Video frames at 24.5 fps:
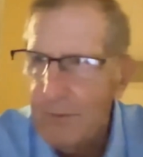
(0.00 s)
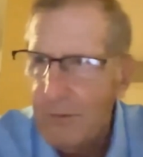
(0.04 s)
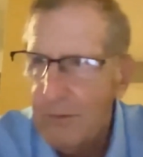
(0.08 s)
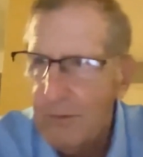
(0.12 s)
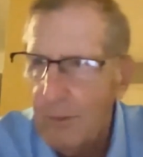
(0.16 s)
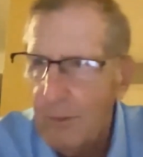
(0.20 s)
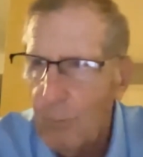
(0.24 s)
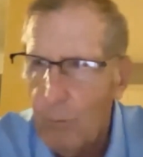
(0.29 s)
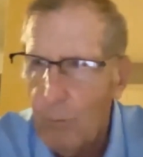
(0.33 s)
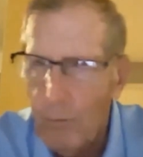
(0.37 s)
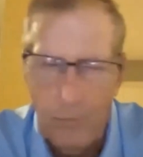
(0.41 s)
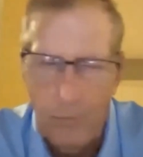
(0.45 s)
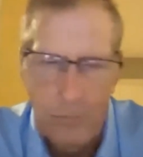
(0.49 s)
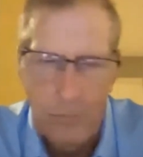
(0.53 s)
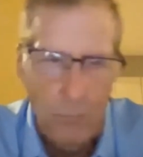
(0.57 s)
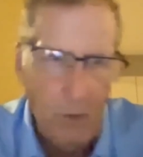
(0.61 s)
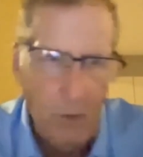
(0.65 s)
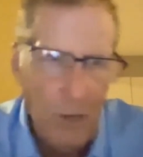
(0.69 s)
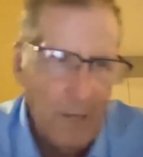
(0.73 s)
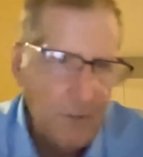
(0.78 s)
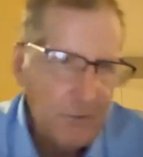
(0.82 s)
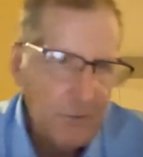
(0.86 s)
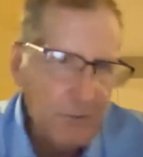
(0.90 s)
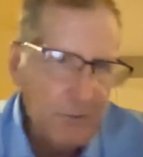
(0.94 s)
whether
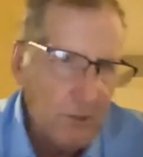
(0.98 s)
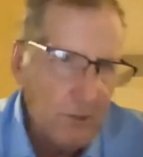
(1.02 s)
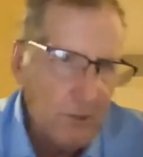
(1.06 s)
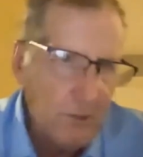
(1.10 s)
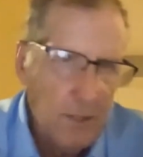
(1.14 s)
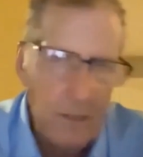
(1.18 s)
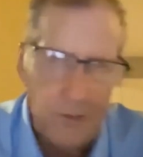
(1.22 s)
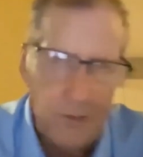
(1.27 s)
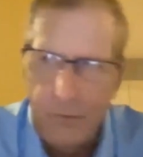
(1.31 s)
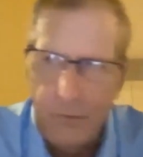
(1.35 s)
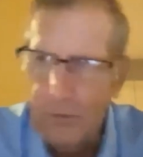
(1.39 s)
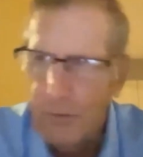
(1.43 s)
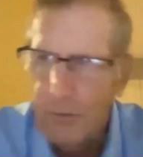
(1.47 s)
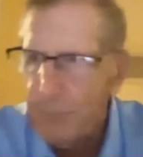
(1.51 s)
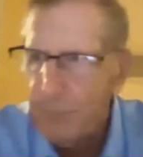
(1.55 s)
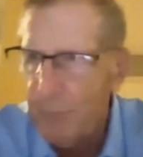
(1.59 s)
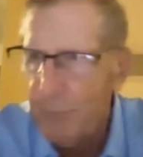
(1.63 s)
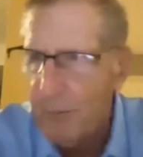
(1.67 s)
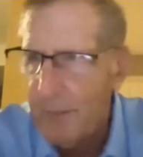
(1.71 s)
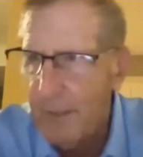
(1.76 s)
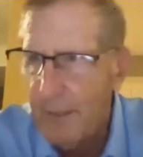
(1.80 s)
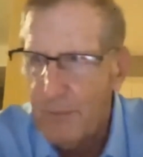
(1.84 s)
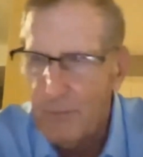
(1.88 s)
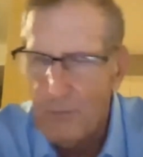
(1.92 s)
rocks are conscious,
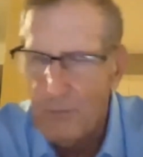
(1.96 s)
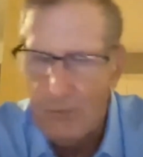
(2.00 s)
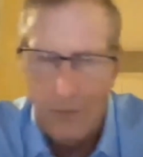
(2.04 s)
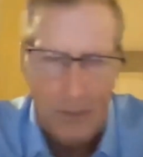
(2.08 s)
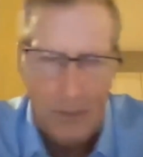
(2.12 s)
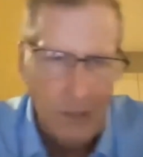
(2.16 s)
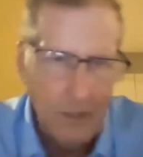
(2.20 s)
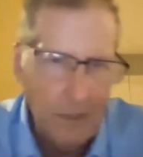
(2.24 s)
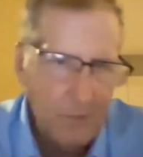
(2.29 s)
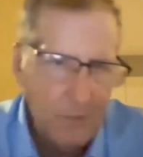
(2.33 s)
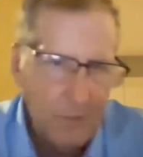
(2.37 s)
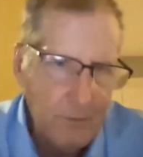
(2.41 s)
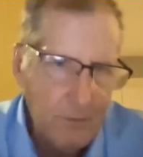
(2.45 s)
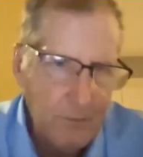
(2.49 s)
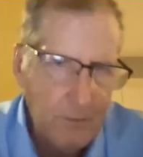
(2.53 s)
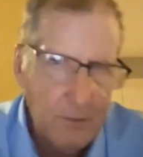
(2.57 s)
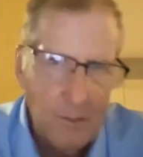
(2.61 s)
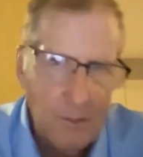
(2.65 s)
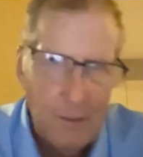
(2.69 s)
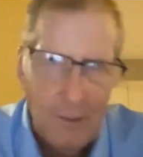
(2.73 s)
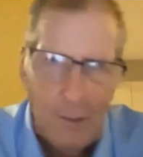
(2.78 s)
plants are conscious.